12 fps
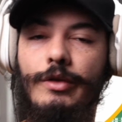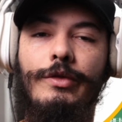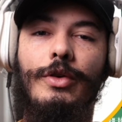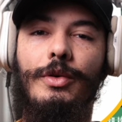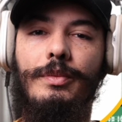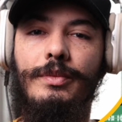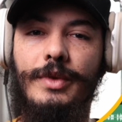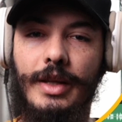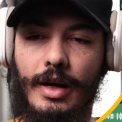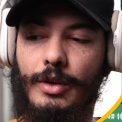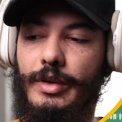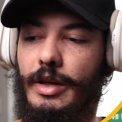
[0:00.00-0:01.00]
from
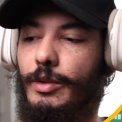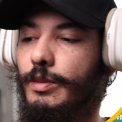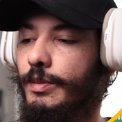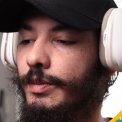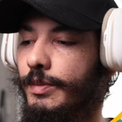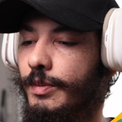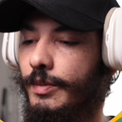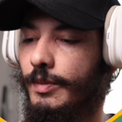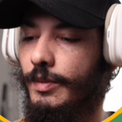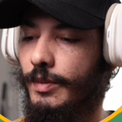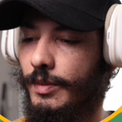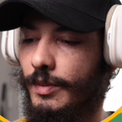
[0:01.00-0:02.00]
the audio.
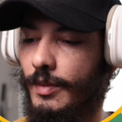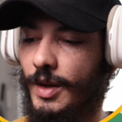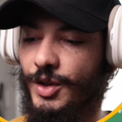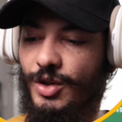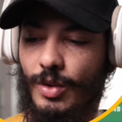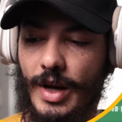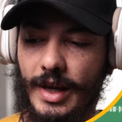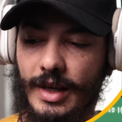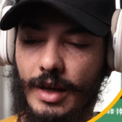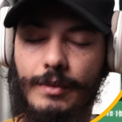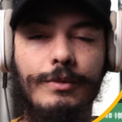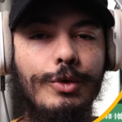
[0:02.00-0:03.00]
So I
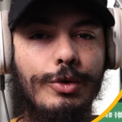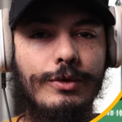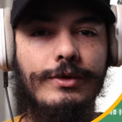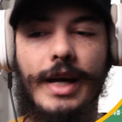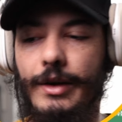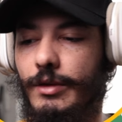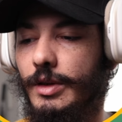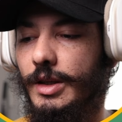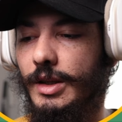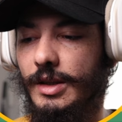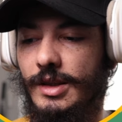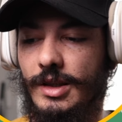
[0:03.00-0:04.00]
can move
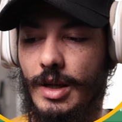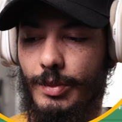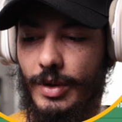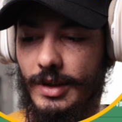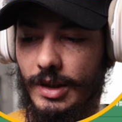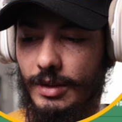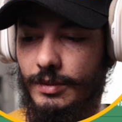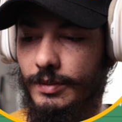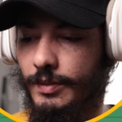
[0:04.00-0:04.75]
everything separately.